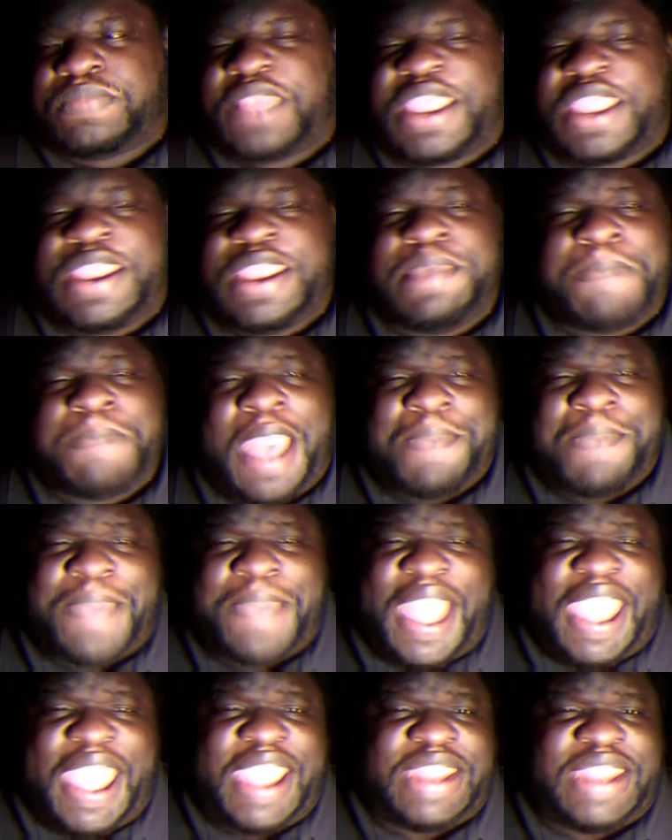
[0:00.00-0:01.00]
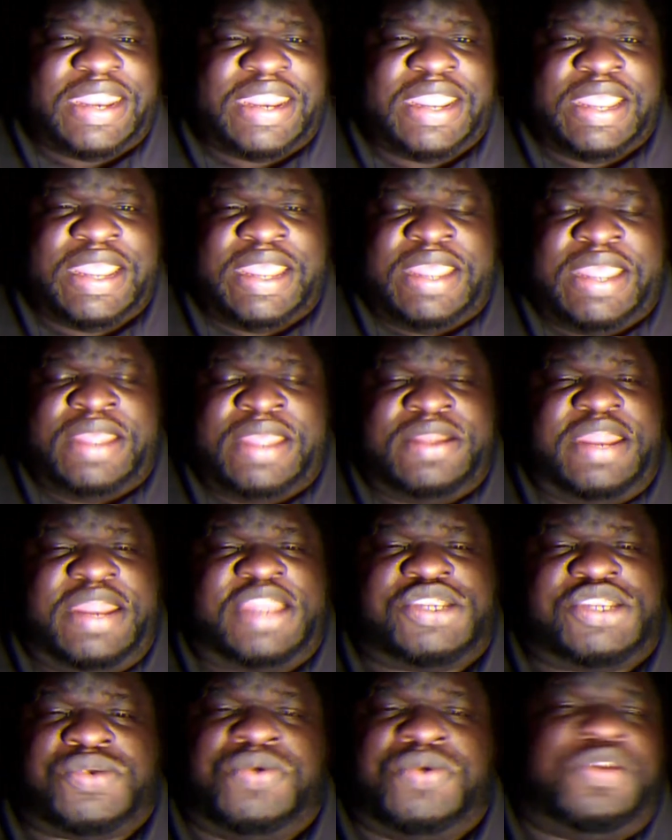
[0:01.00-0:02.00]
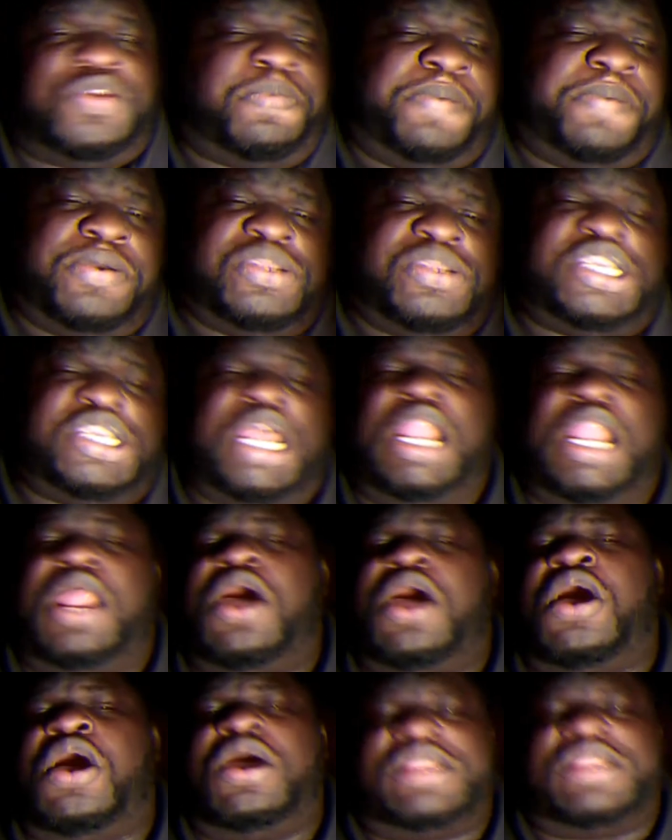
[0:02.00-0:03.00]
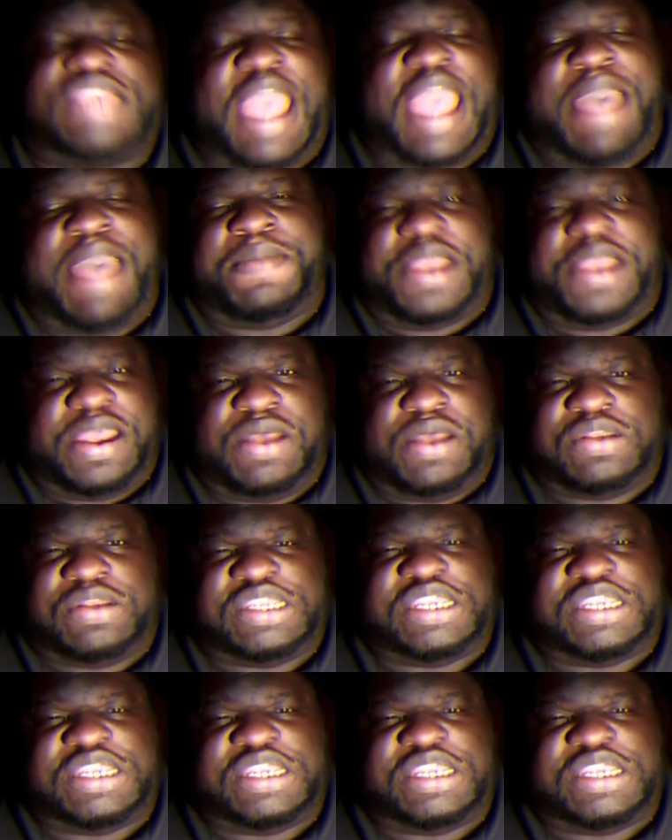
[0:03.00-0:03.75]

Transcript: in my mind, they screwed the pooch a long time ago.